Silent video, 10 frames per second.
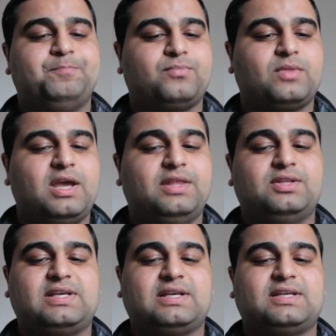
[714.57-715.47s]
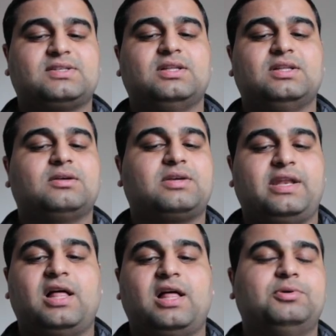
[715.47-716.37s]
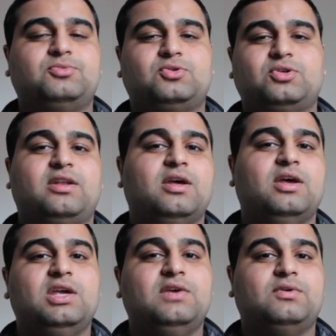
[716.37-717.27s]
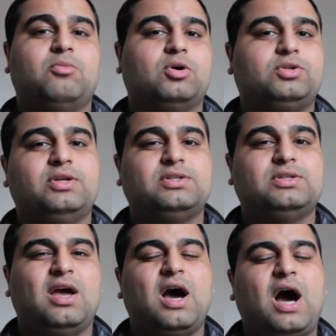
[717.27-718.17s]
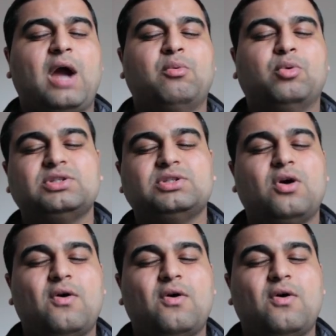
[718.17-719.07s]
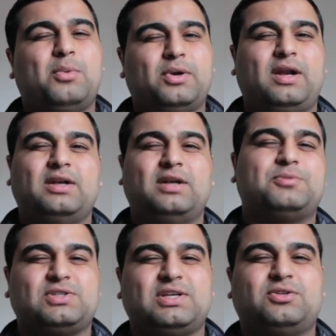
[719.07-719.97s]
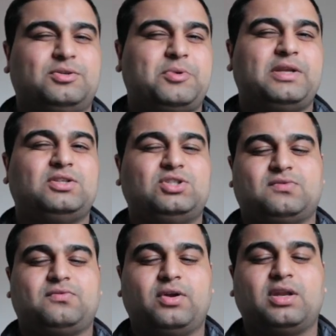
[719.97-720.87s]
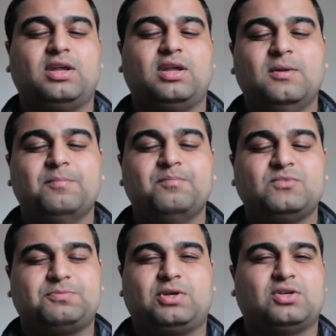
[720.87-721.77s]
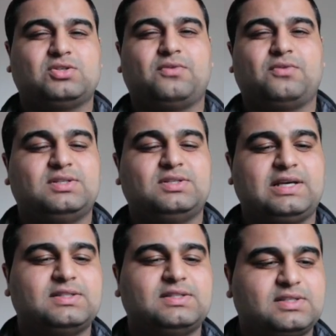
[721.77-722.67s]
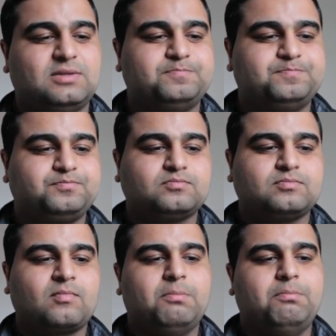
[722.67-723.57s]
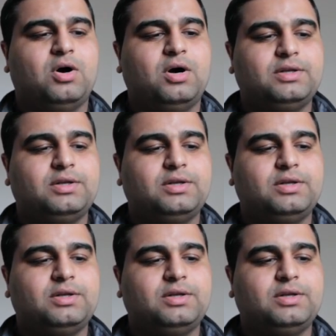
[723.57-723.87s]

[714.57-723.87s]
And the second skill can help him to get even more turns. I wouldn't go for 100% crit rate just because of the second skill, but